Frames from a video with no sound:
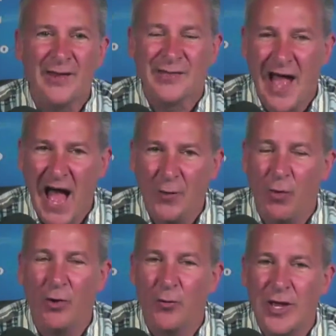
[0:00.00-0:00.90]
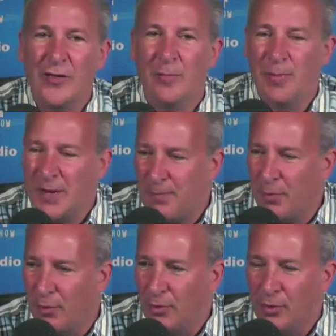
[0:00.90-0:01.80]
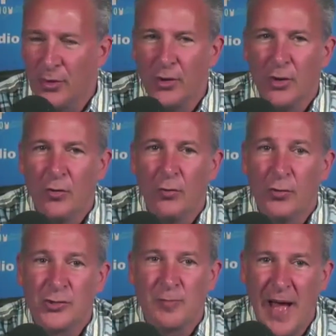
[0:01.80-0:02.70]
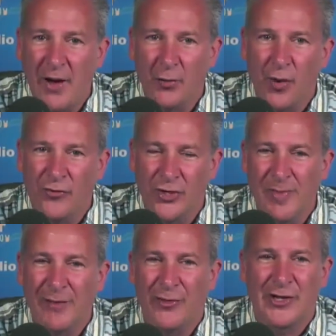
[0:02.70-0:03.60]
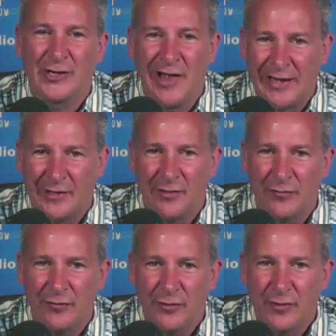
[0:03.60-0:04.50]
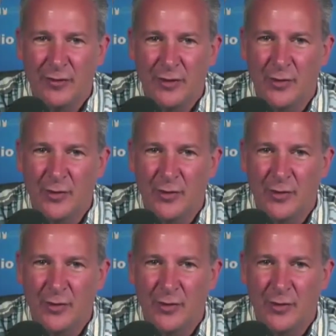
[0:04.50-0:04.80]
That is not what we the people was about. It wasn't about the collective.